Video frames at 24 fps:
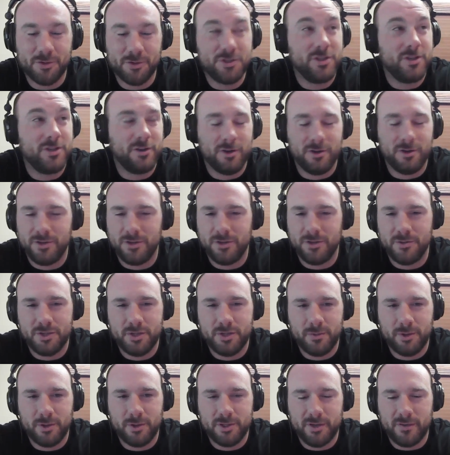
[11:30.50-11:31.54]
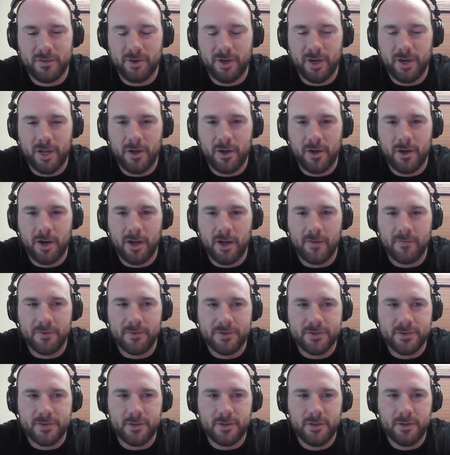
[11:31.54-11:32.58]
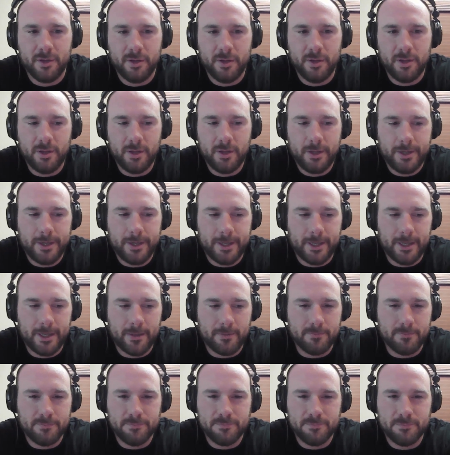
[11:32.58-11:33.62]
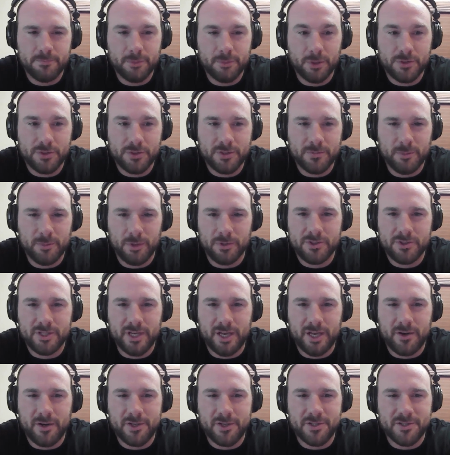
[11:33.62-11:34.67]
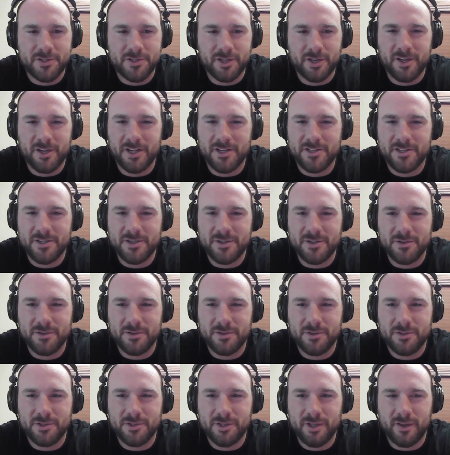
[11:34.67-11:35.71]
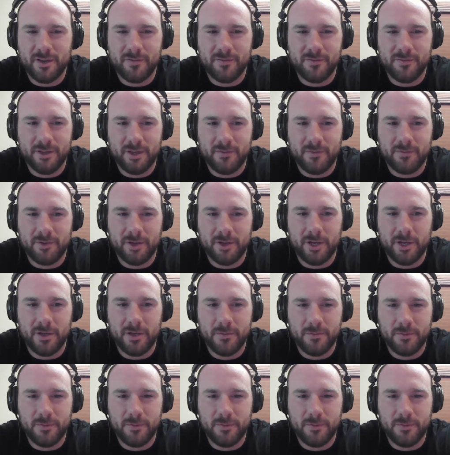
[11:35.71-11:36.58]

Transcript: No, her too. She works every day in our office, and most Saturdays and Sundays too. So she's tough lady.